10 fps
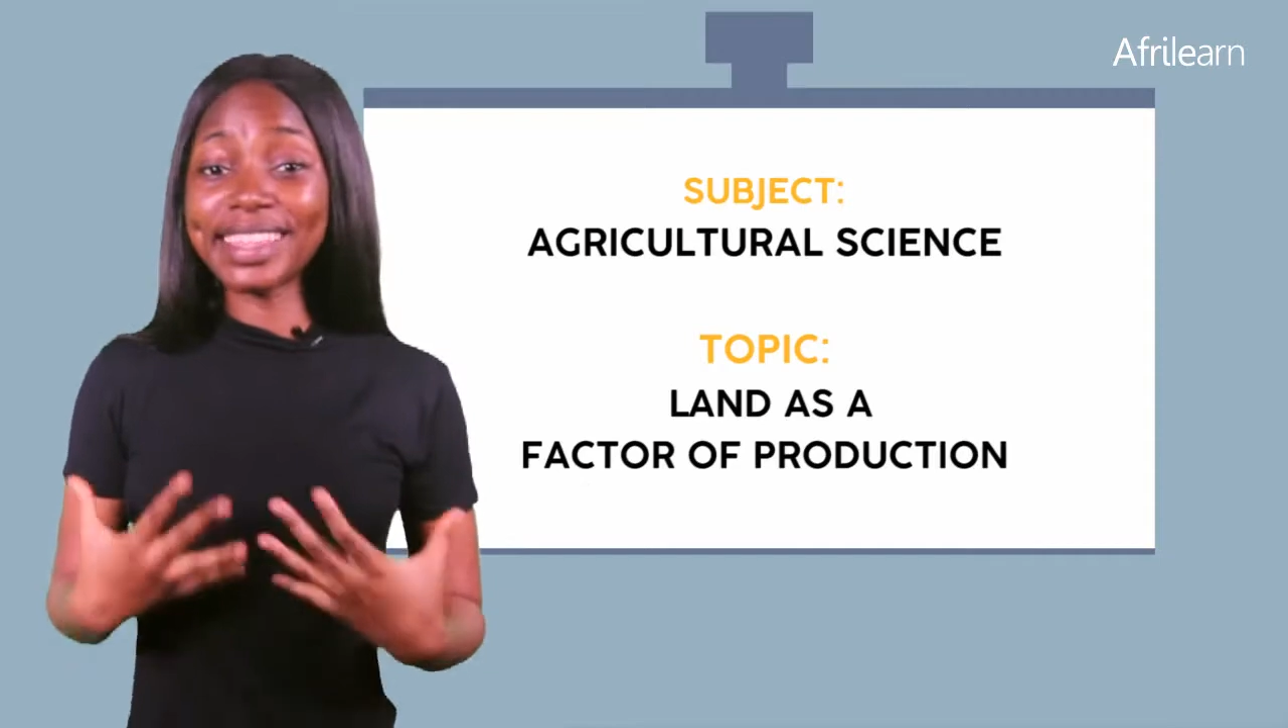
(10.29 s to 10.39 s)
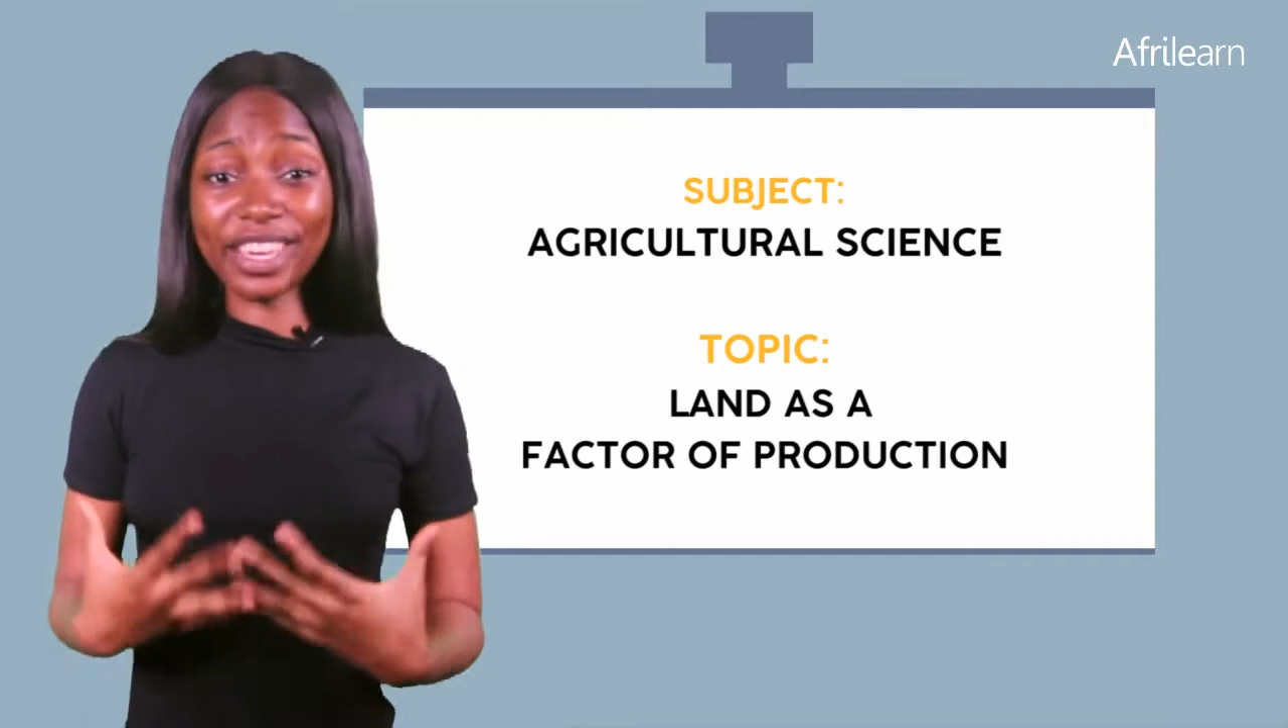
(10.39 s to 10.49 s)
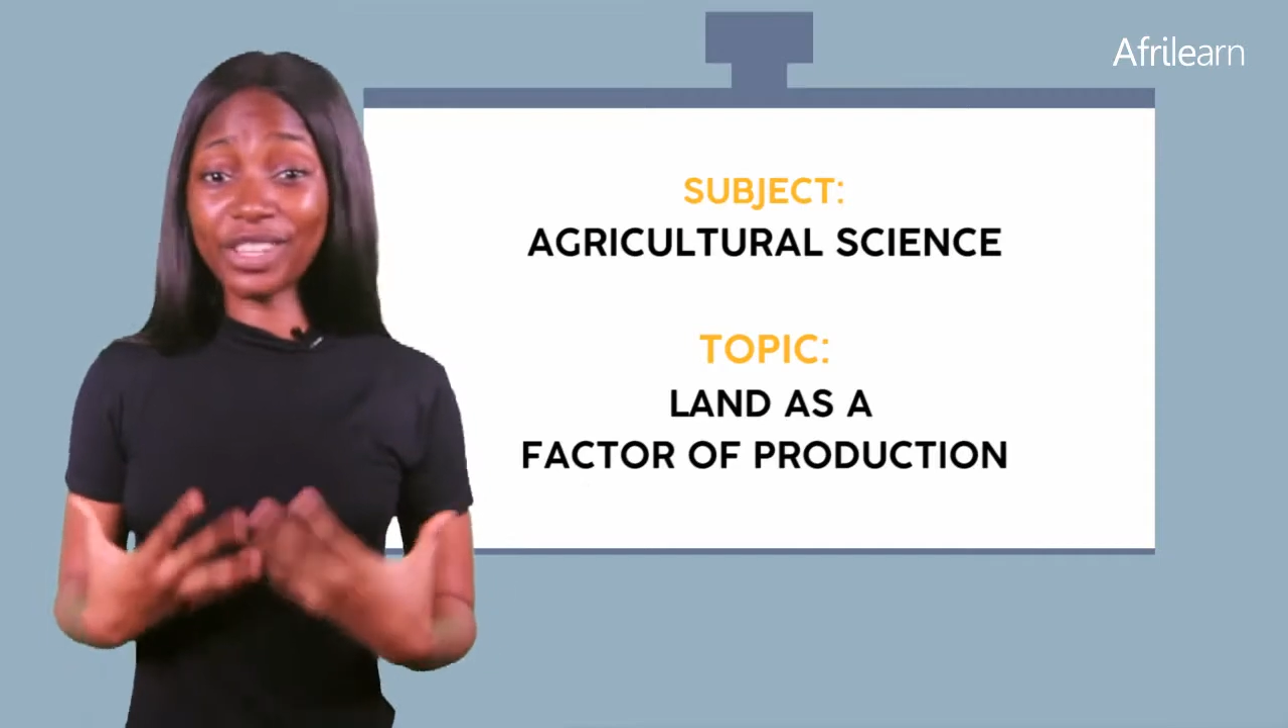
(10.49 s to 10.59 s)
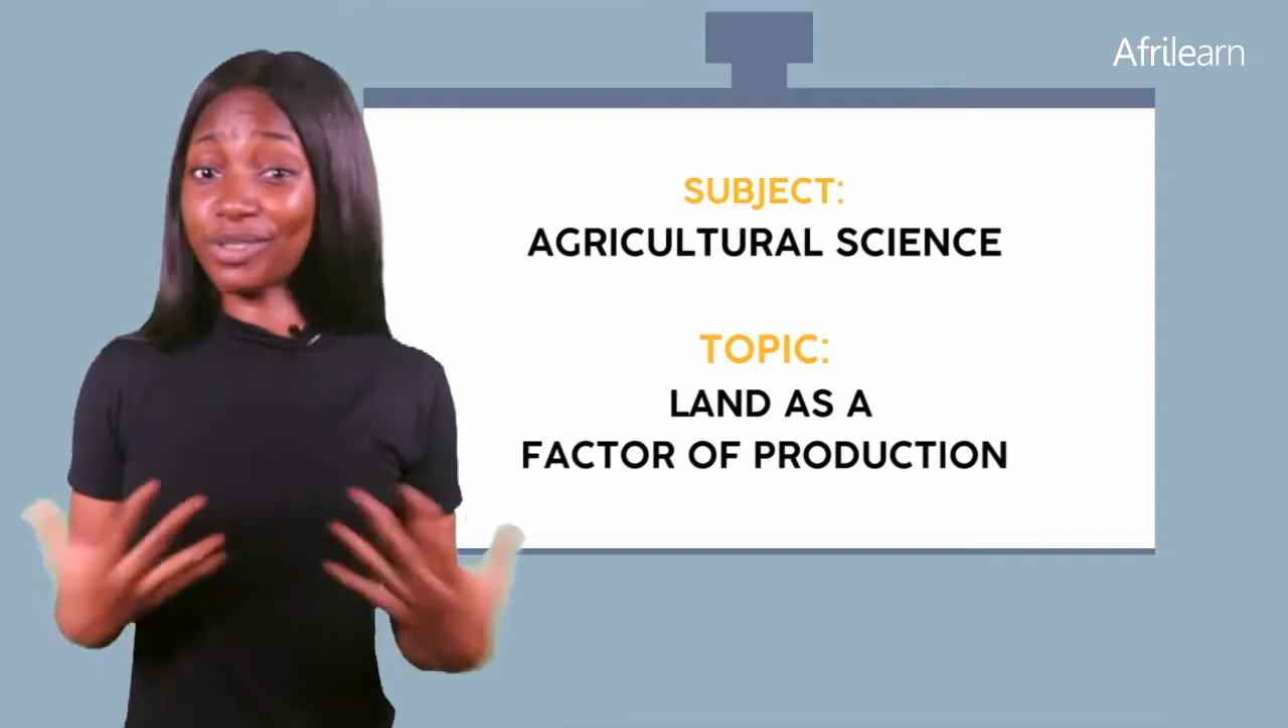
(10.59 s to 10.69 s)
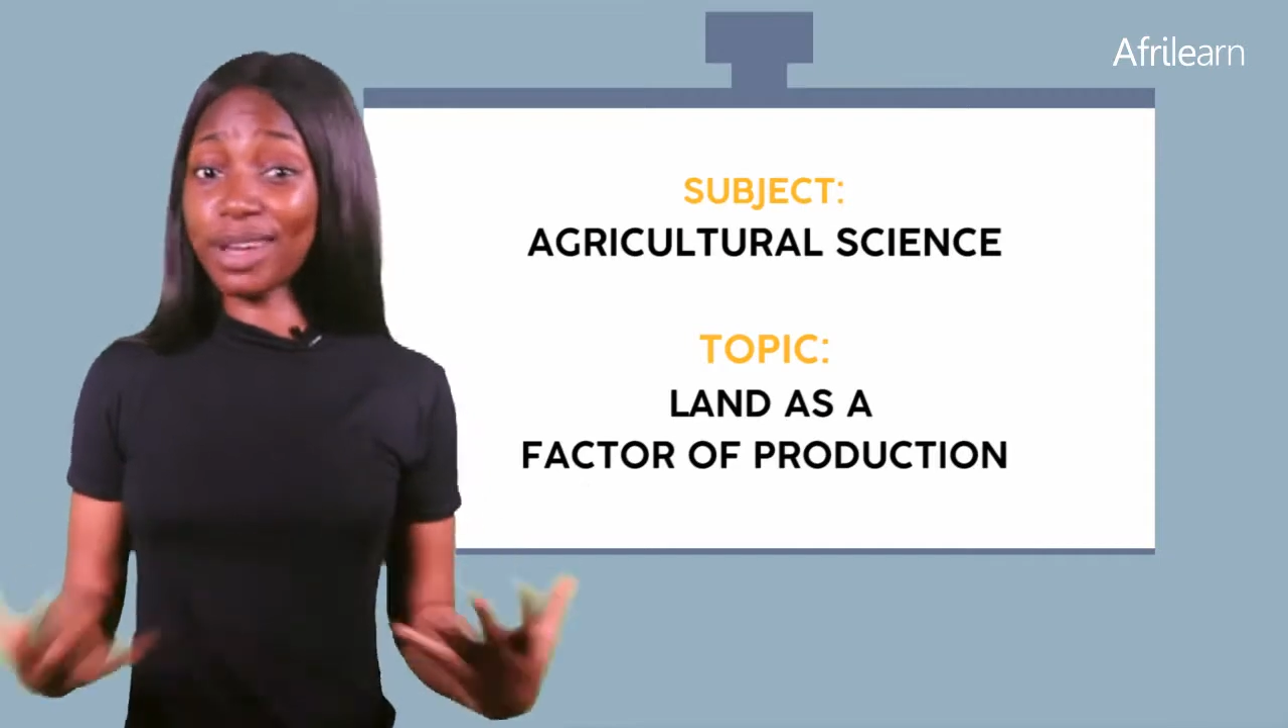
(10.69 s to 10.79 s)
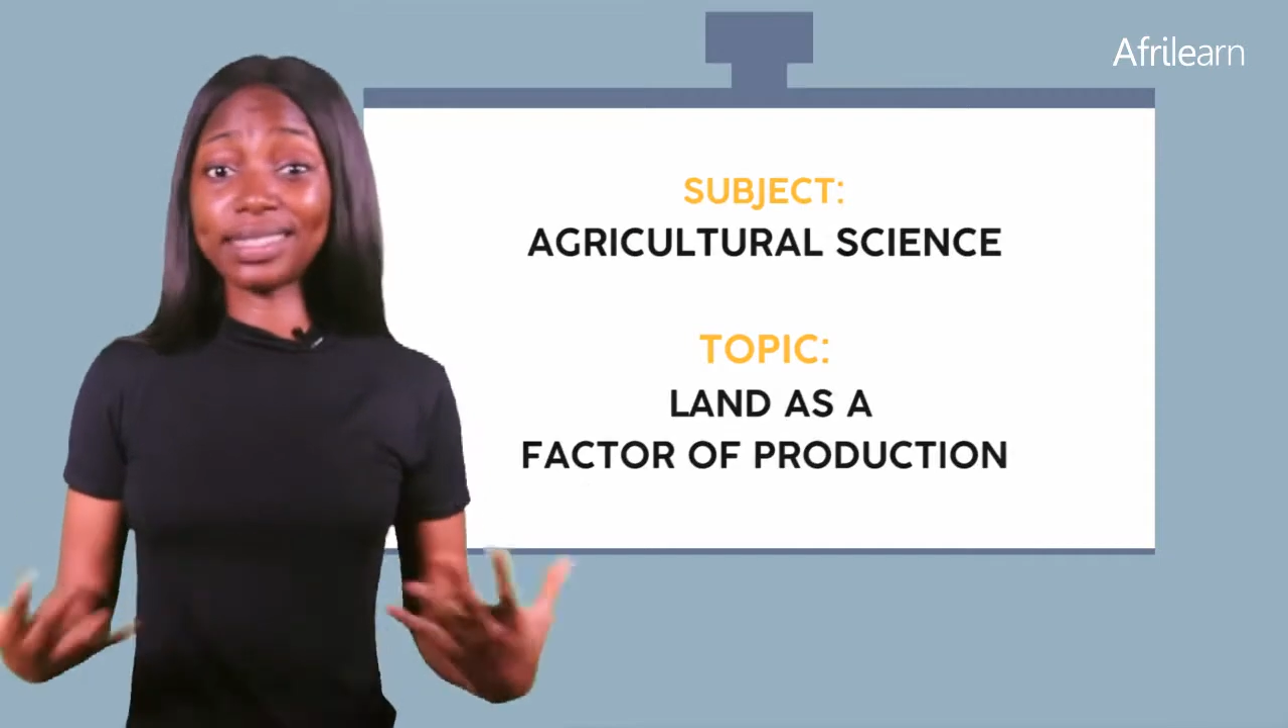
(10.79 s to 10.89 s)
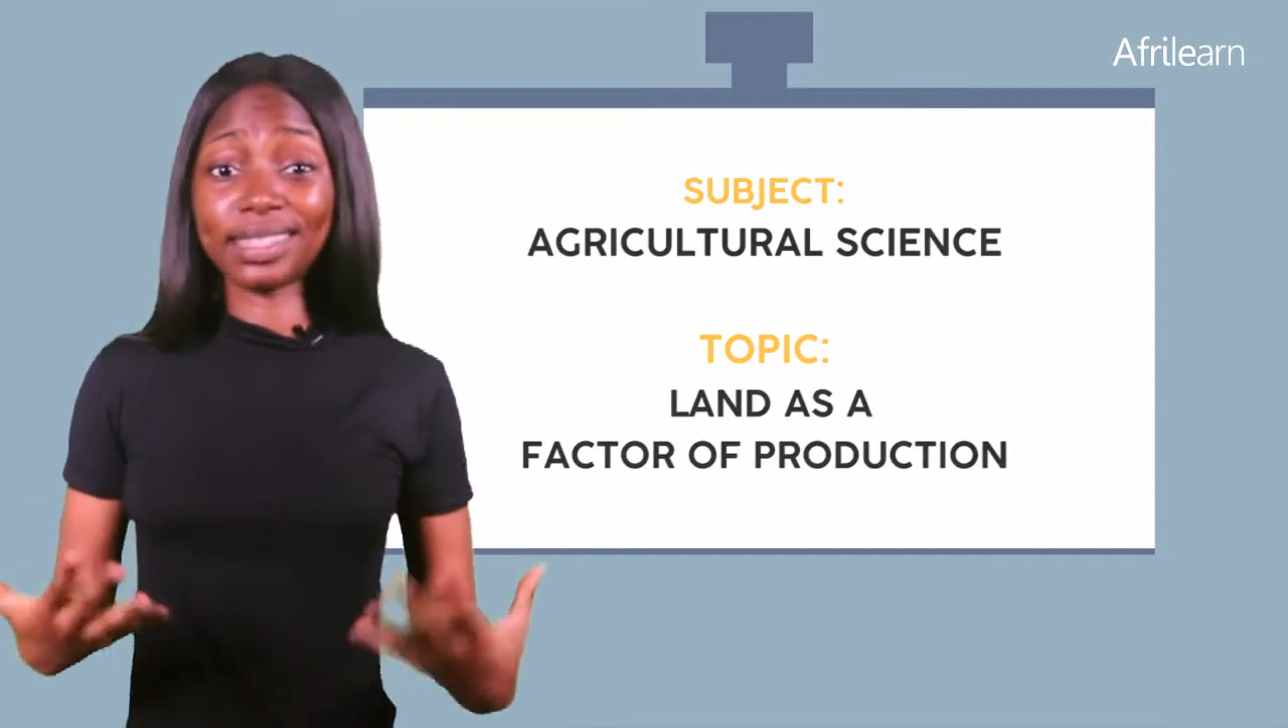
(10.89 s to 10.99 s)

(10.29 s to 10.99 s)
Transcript: nature has